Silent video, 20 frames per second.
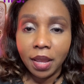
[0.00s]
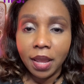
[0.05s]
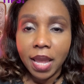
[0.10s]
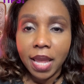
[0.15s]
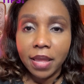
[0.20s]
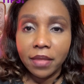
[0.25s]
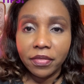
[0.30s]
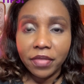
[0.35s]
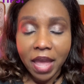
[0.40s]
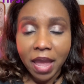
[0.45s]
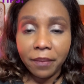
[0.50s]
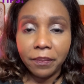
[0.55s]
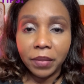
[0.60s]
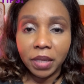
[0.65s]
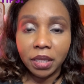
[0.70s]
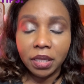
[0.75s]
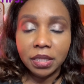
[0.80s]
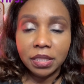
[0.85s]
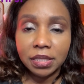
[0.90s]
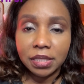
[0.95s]
That
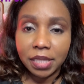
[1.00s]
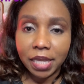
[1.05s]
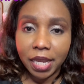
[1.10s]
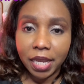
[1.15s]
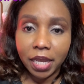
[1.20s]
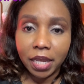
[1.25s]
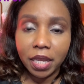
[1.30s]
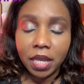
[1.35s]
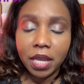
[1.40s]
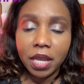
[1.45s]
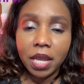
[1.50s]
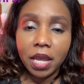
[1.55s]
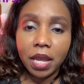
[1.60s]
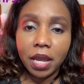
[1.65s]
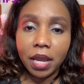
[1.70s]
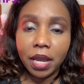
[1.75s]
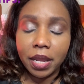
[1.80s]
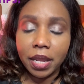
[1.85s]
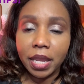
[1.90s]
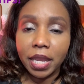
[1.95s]
means that
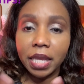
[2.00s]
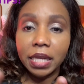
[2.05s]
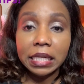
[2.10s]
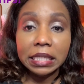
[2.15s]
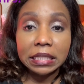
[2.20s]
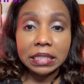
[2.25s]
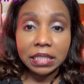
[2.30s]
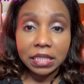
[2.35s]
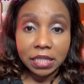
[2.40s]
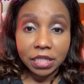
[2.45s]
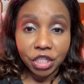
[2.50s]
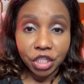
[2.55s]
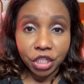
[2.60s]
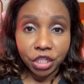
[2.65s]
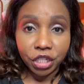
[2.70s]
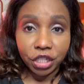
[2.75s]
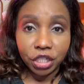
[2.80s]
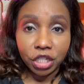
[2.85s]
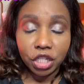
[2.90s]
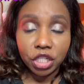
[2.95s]
in addition
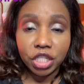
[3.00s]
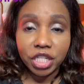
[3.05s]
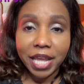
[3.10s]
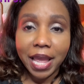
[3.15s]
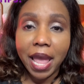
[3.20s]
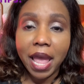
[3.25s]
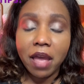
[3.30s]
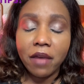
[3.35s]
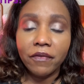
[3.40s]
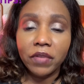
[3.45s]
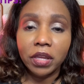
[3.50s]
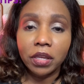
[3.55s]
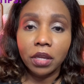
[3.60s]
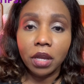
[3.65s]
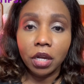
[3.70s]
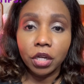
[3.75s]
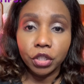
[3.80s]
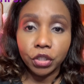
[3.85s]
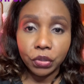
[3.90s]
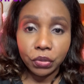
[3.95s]
to having a
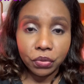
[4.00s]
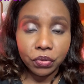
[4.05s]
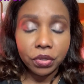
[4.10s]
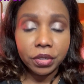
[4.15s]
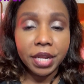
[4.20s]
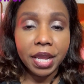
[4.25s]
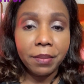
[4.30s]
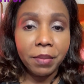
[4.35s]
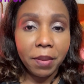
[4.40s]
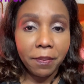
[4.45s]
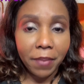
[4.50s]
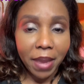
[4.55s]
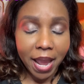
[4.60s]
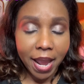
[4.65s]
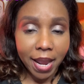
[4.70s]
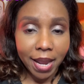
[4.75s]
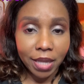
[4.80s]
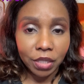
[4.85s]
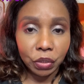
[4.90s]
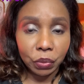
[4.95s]
username and
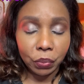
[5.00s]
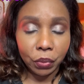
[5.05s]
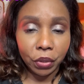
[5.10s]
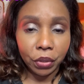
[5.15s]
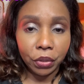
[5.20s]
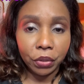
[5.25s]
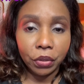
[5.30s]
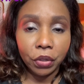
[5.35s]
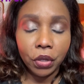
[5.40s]
password,